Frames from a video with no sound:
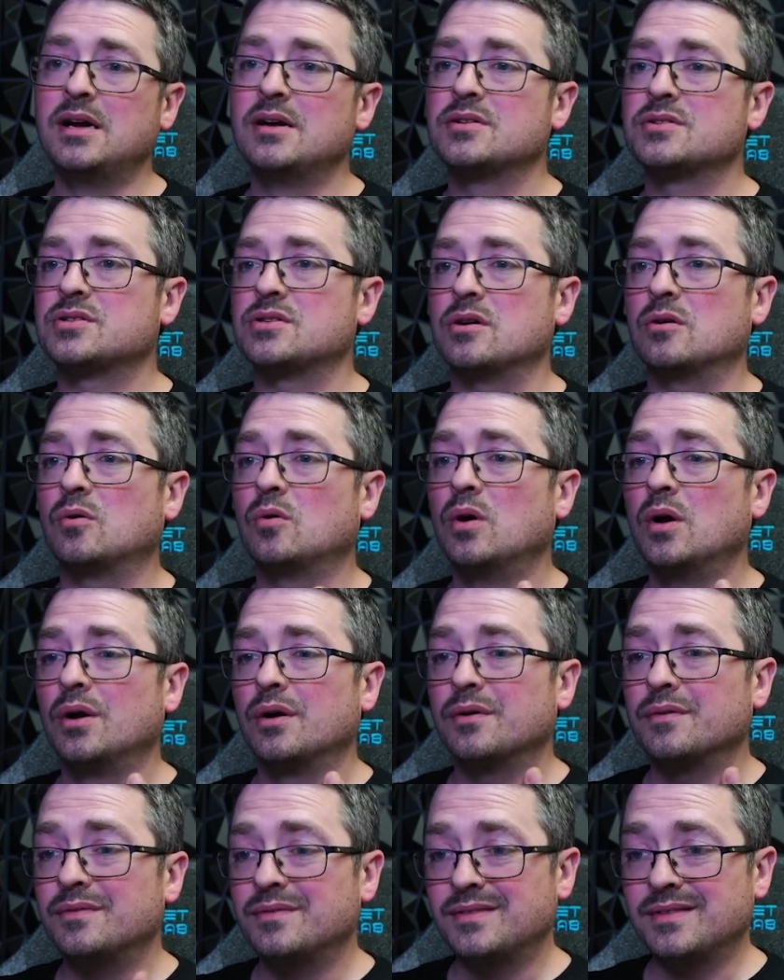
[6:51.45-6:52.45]
So
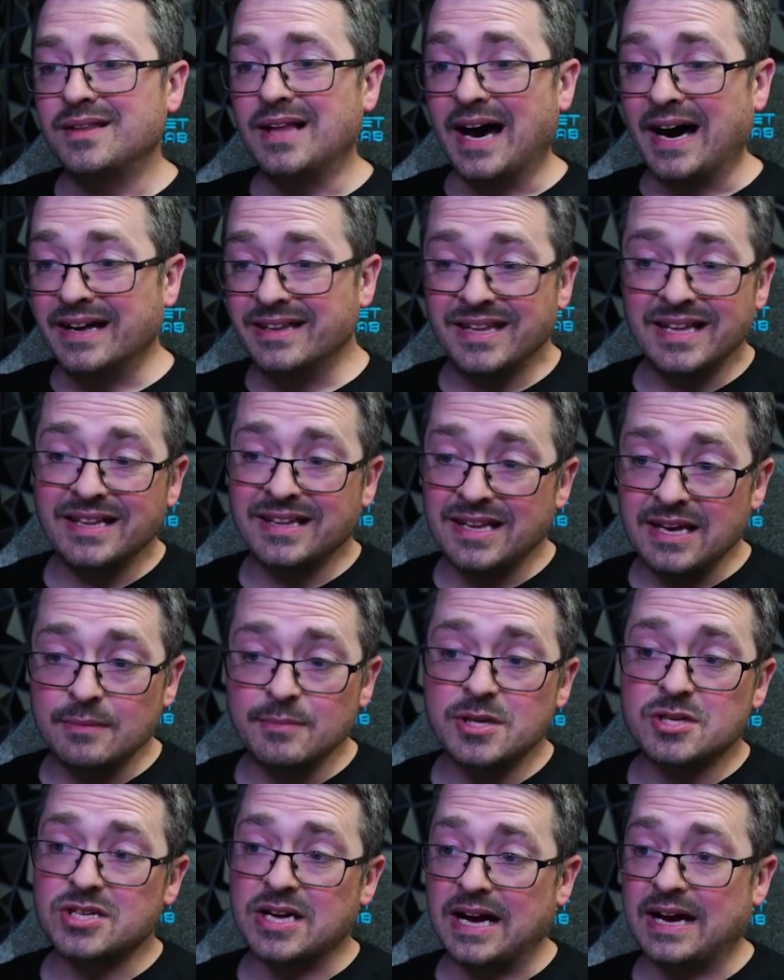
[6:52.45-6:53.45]
I think the
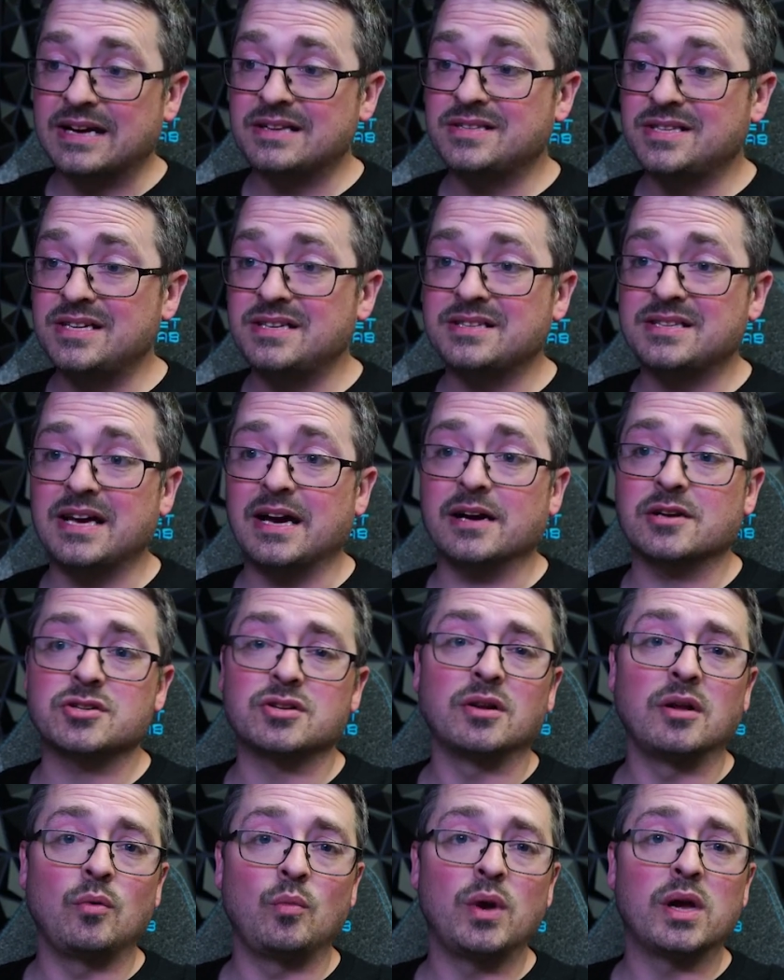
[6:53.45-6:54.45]
image as is,
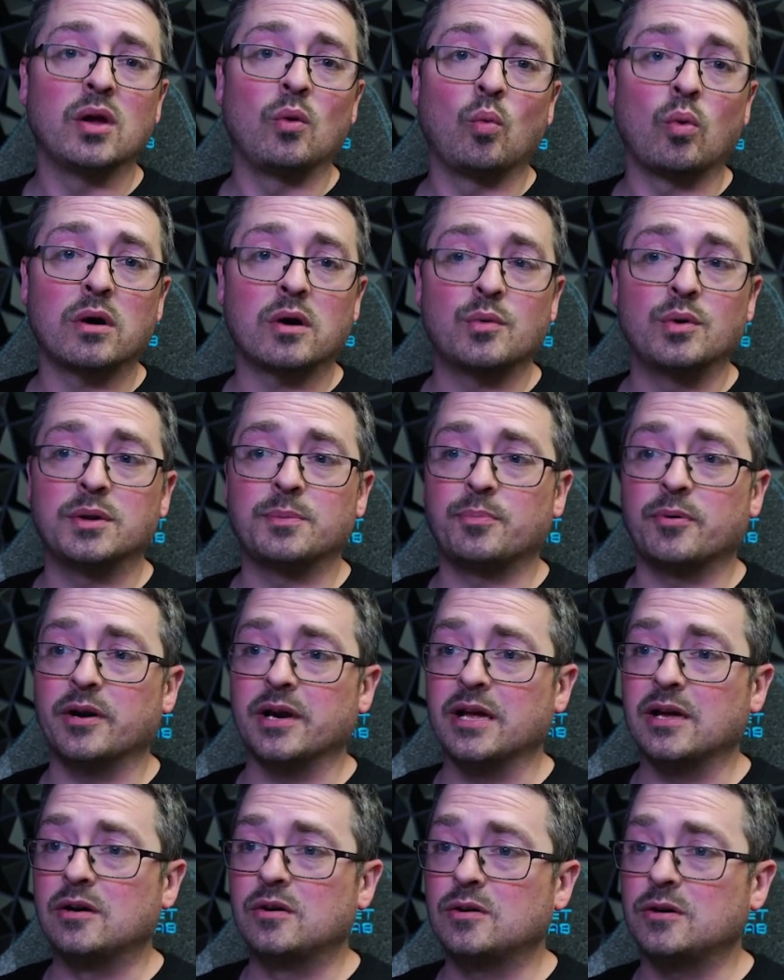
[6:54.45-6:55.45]
actually, we can work with
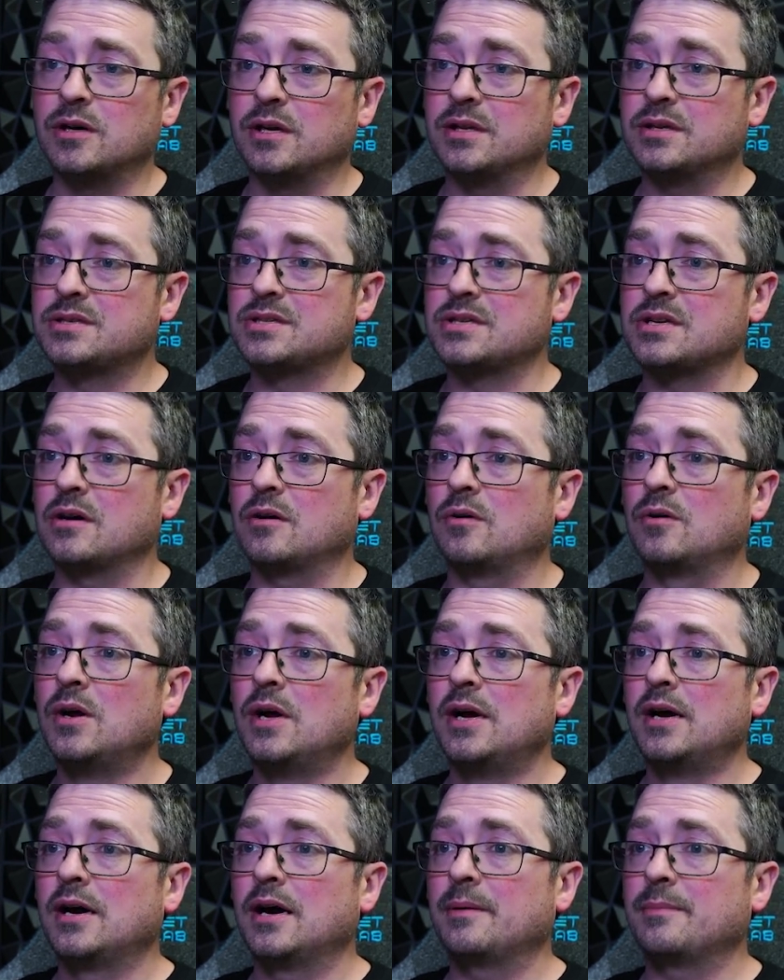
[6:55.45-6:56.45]
pretty good. So
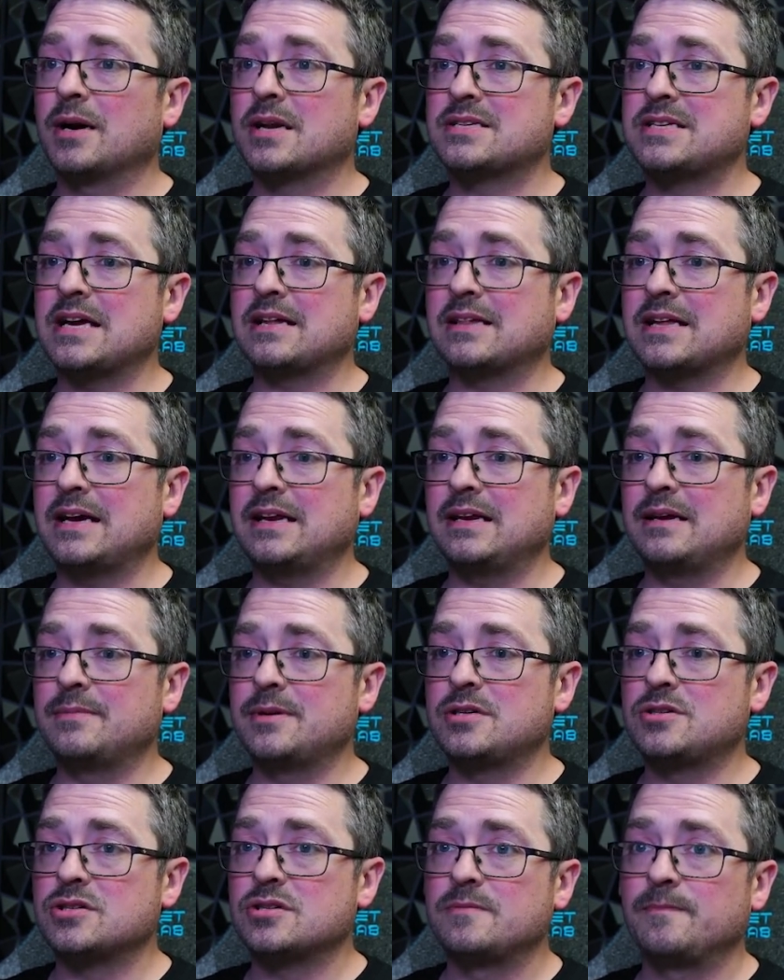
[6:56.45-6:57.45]
I'm going to take that
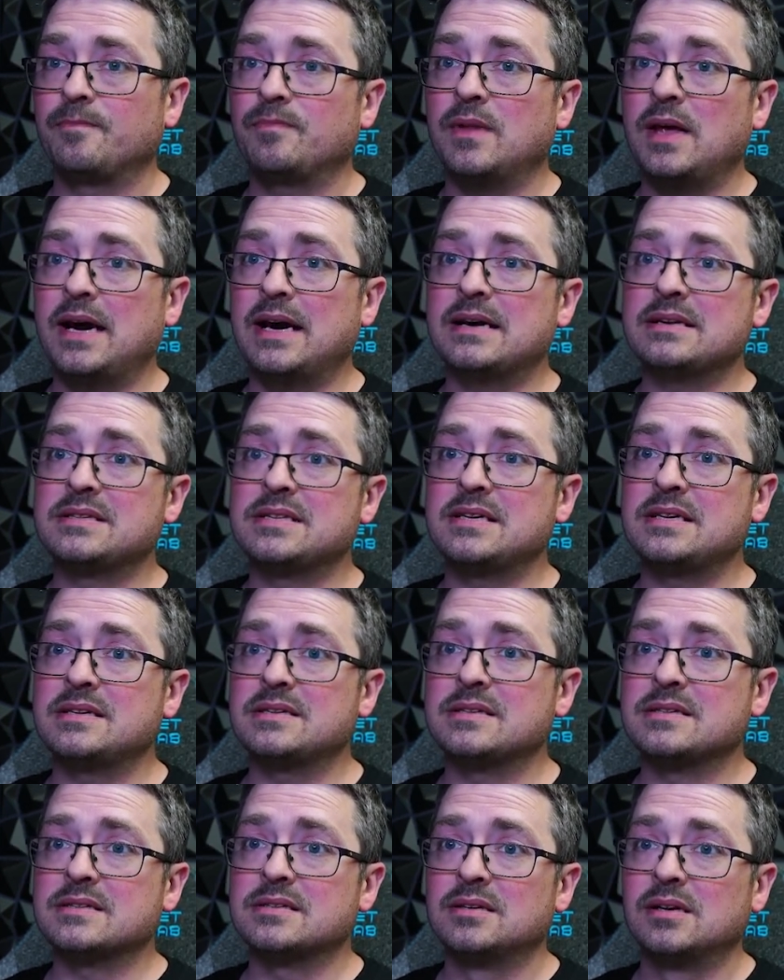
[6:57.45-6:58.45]
image as
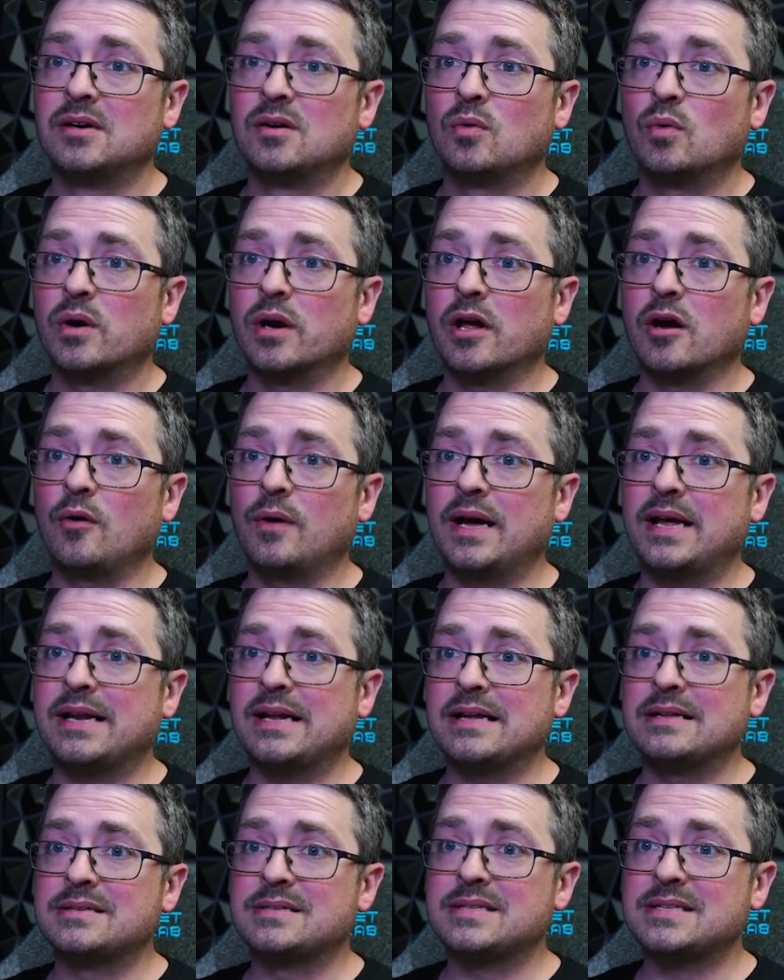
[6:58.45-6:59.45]
is. We're going to go ahead
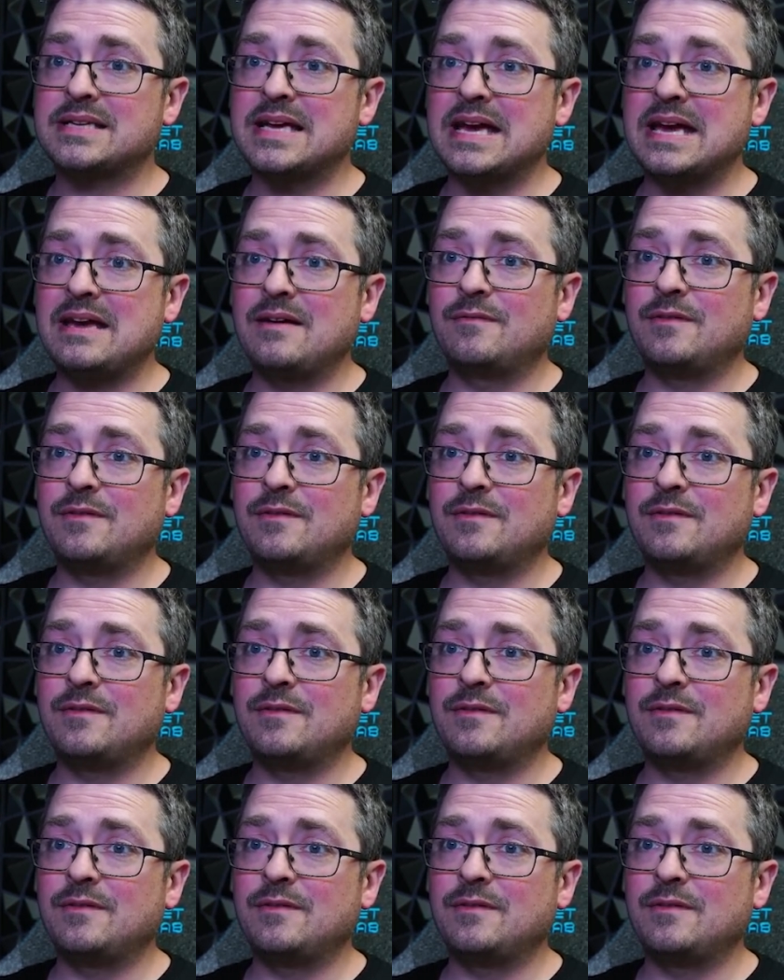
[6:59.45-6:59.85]
and save